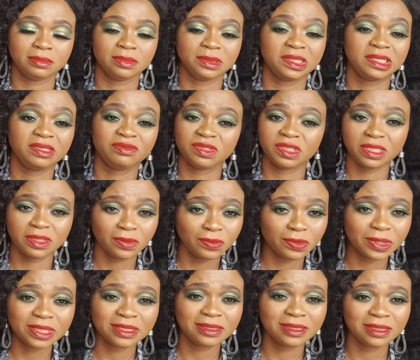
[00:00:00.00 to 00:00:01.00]
70
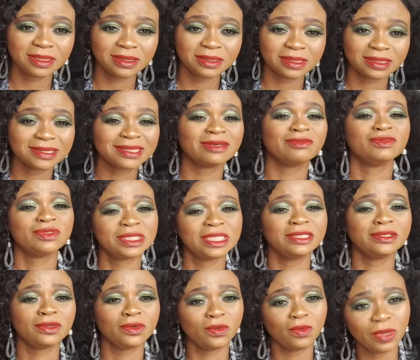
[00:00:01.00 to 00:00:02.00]
quid,
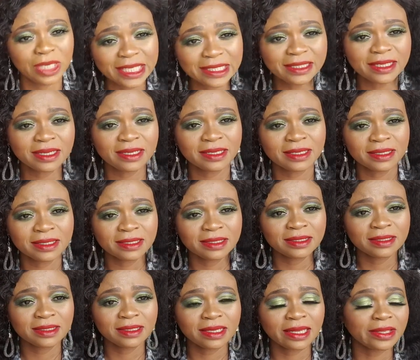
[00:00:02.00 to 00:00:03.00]
17 quid.
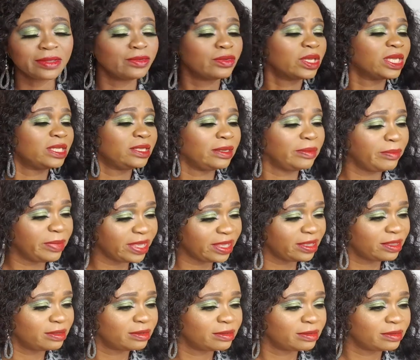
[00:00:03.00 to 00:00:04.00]
Are you kidding
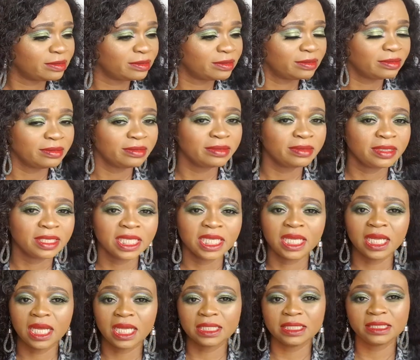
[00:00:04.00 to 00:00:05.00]
me?
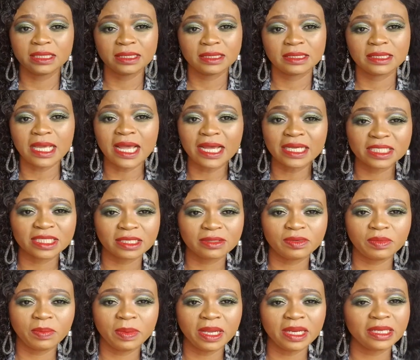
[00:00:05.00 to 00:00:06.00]
And this is
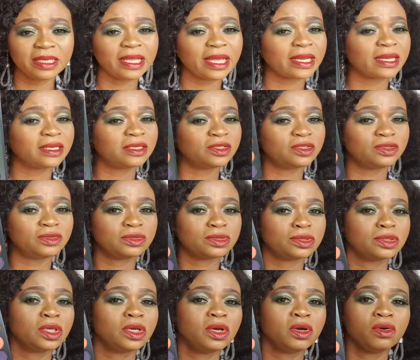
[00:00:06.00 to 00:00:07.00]
eyeshadow palette I can
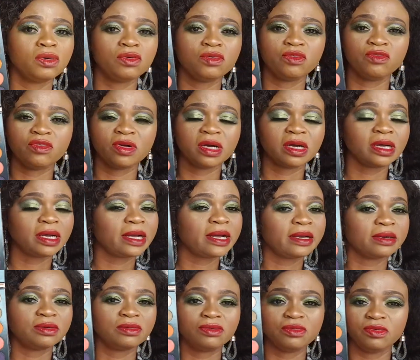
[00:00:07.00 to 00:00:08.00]
use over
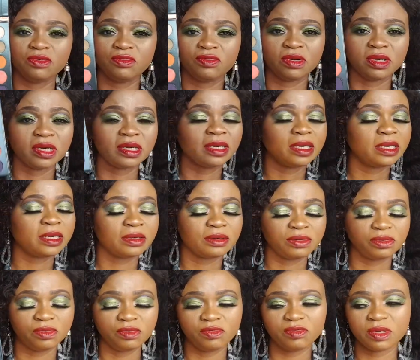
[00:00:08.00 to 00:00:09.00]
and over and
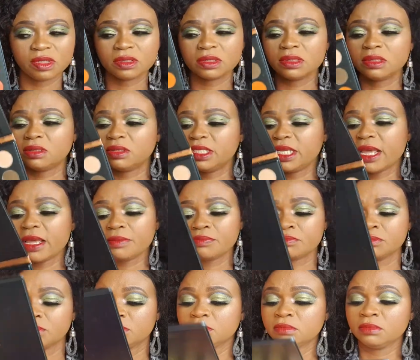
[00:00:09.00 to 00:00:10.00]
over. So yeah,
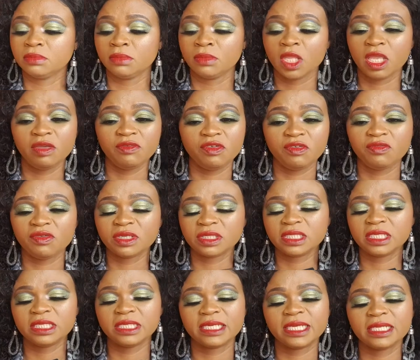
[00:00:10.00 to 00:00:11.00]
If you
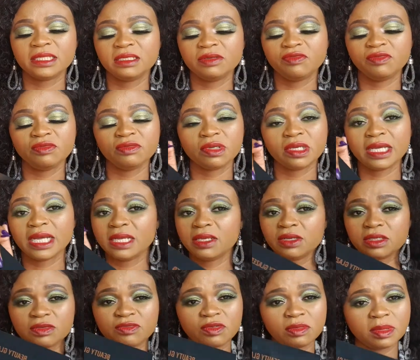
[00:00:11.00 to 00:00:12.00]
fancy, get
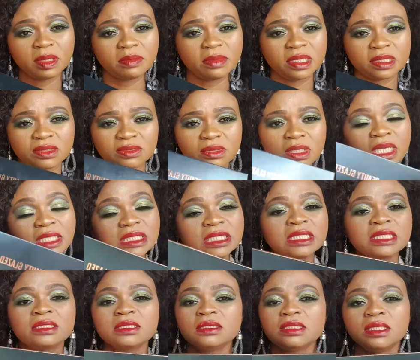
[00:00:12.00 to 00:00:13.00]
yours from Amazon. I
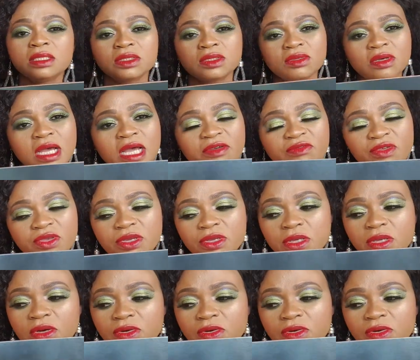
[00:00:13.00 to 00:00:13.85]
think they also have it